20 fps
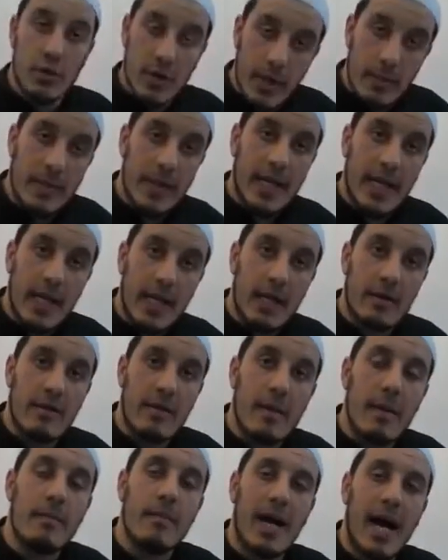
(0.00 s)
the beginning,
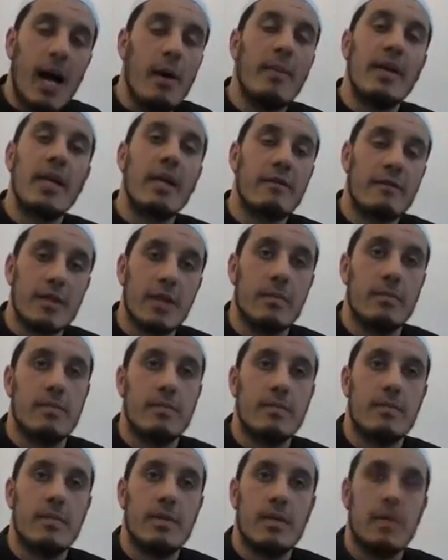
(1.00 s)
remember how many of
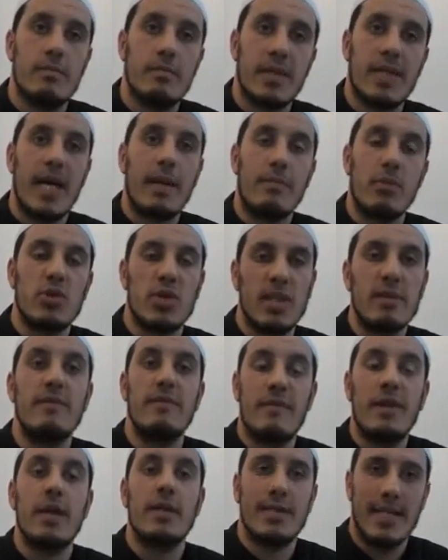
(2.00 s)
them? became Muslim
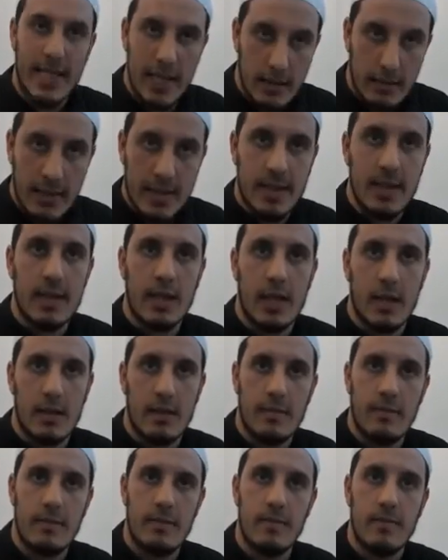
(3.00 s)
first in the Medina.
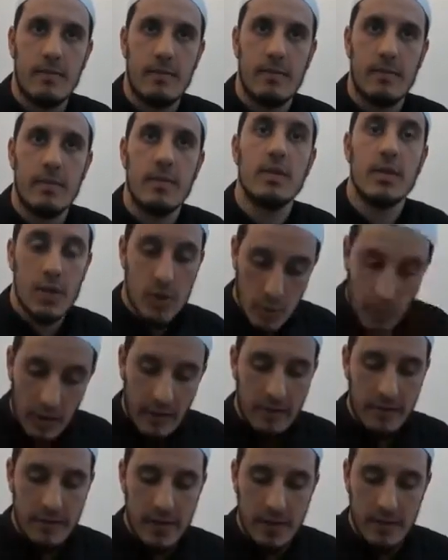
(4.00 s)

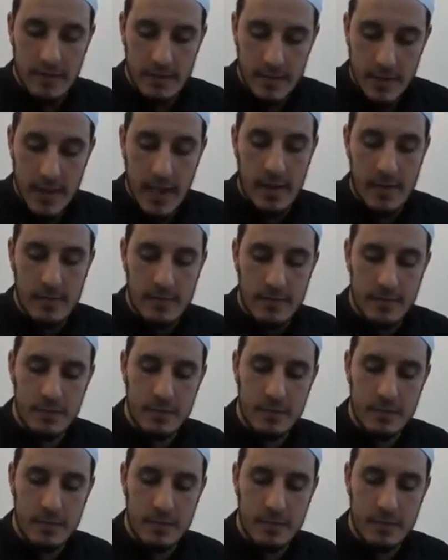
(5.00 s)
12 of them, yeah.